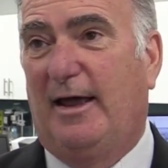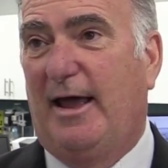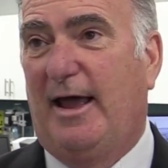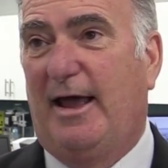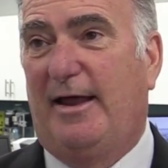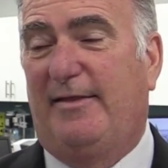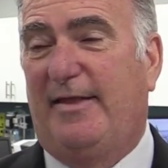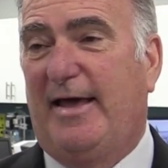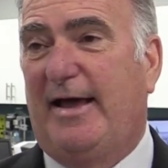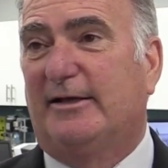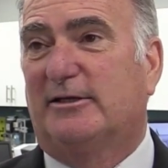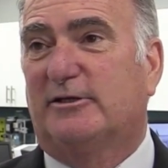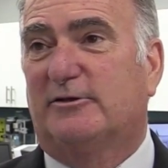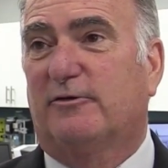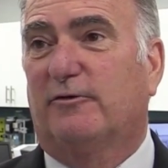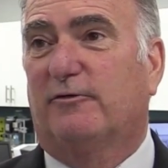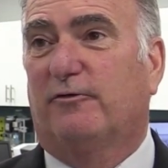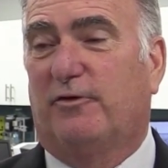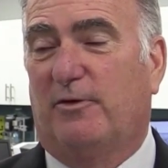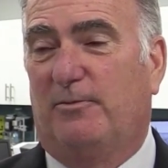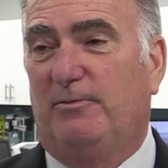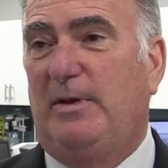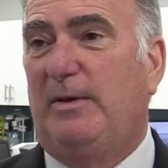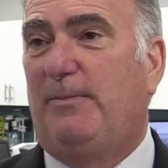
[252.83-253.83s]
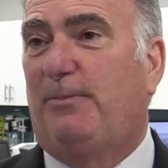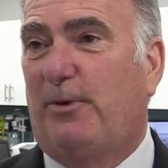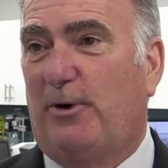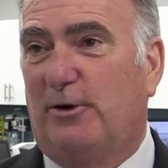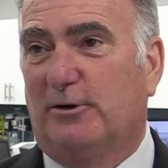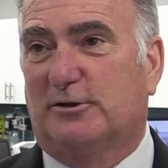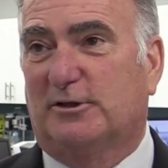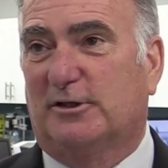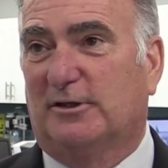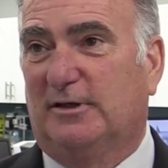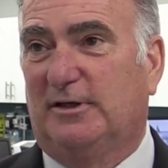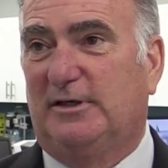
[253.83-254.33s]
And that's, for me
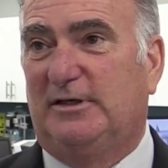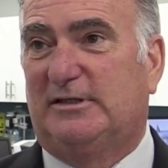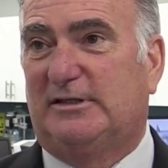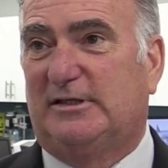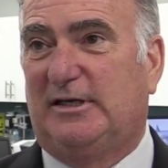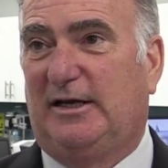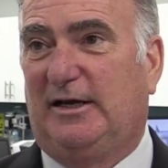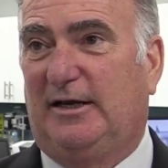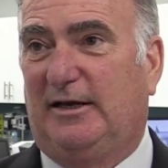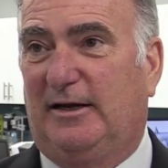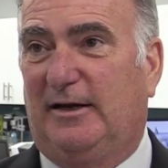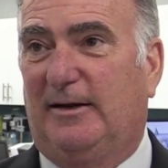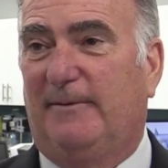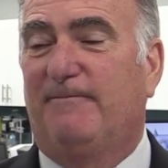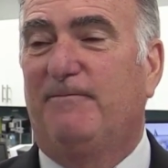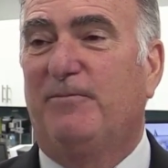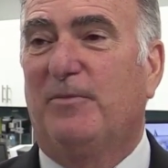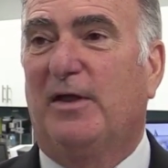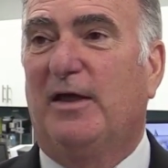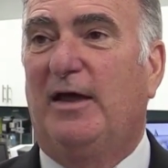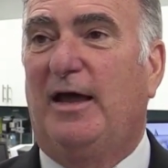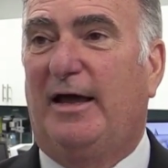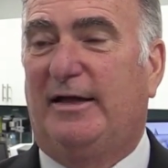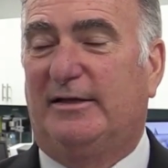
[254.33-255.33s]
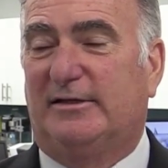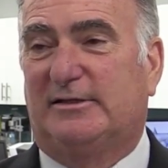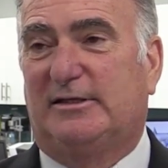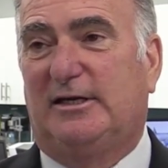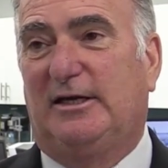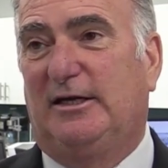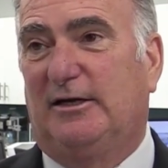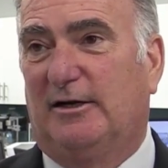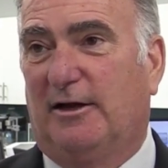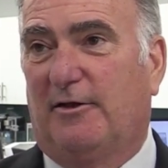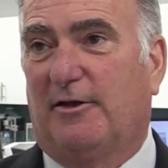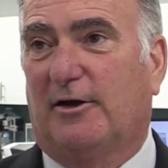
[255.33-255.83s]
personally, seeing it and
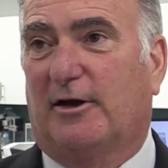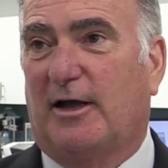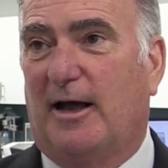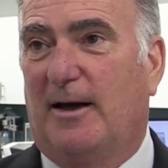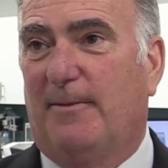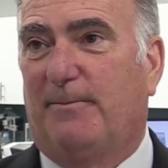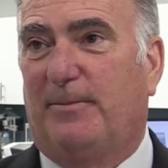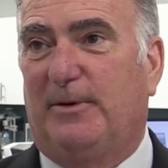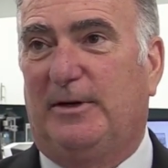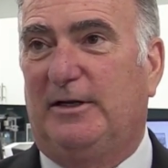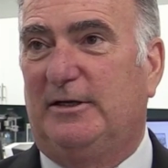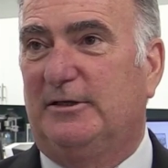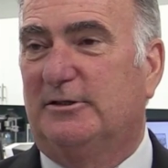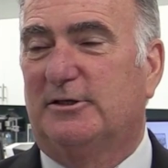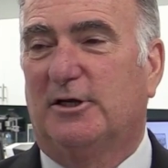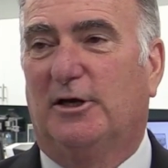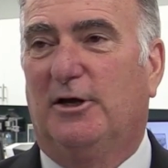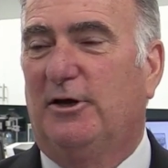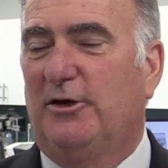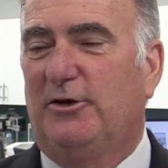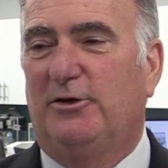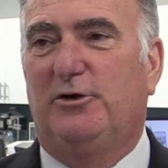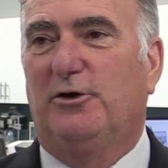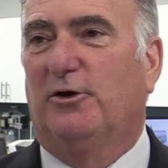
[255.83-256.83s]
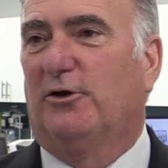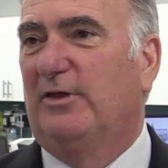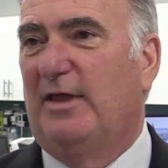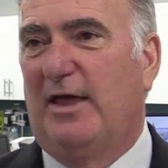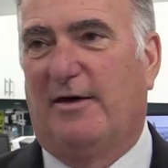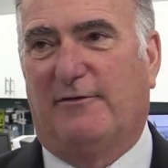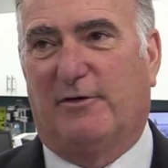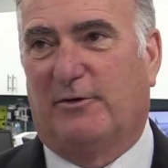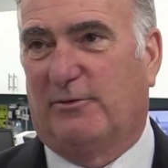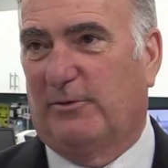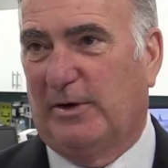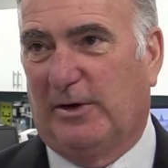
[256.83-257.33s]
seeing other companies, you'll
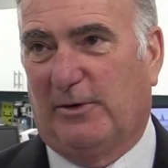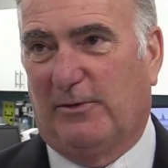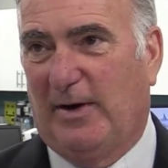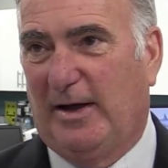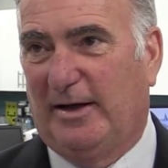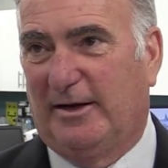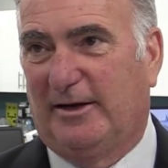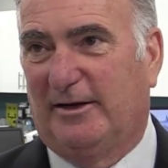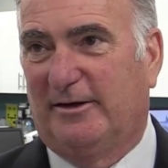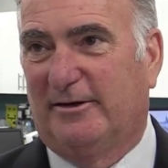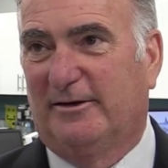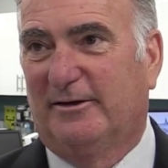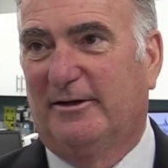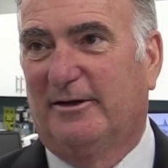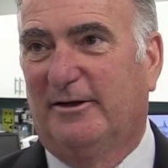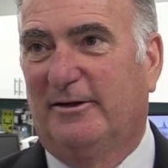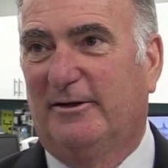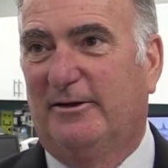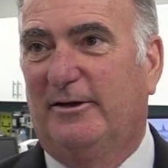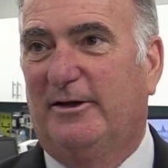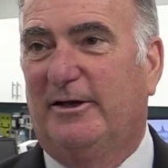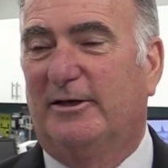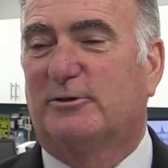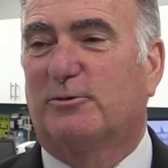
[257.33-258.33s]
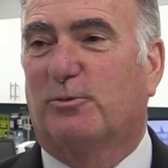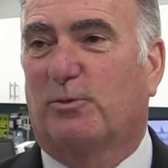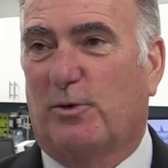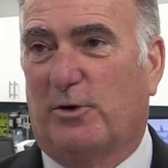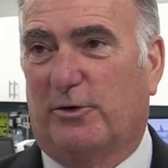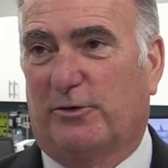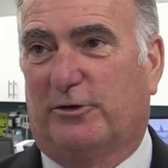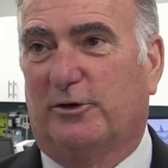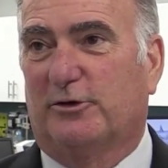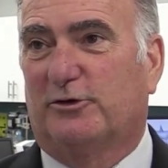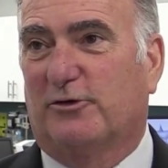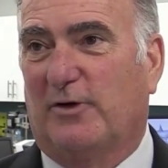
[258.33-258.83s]
never regret it. It's
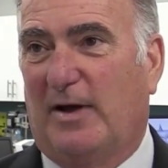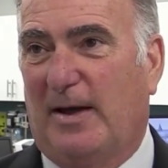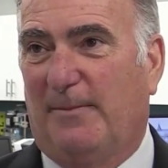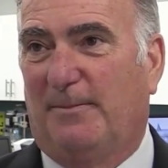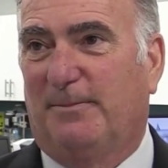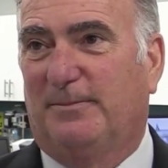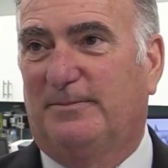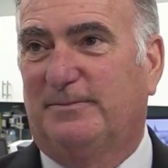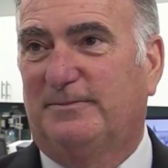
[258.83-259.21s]
worth the trip.